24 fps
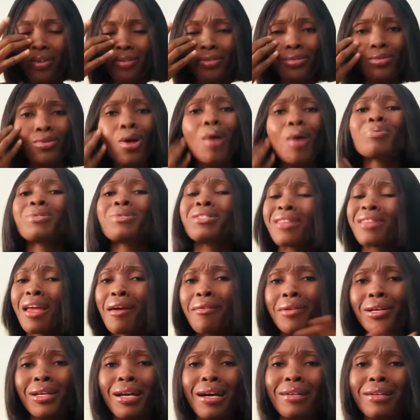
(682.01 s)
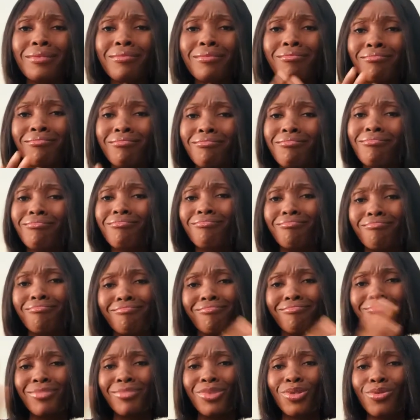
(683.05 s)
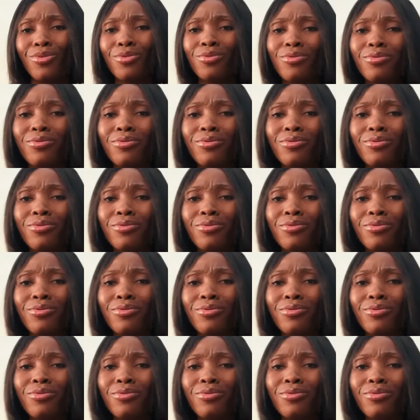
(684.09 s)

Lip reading: Stop staring and, you